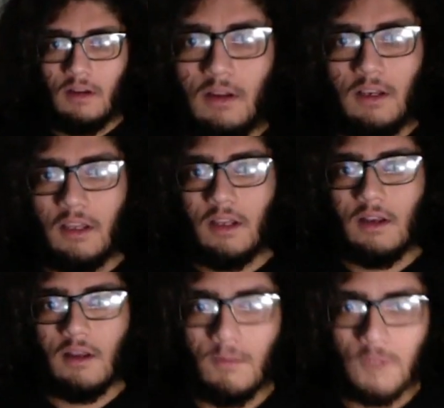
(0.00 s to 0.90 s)
Again,
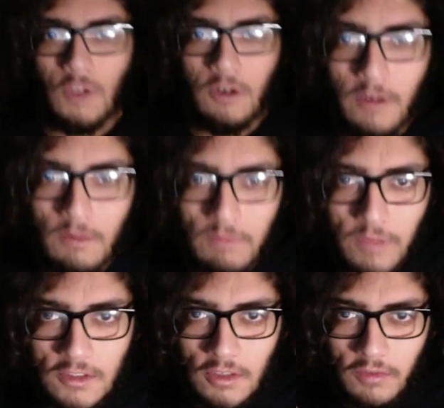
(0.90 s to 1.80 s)
I'm sorry if
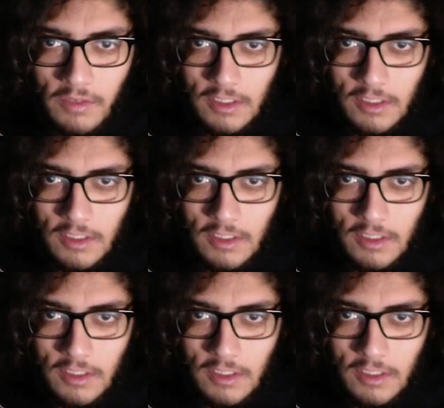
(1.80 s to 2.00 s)
this offends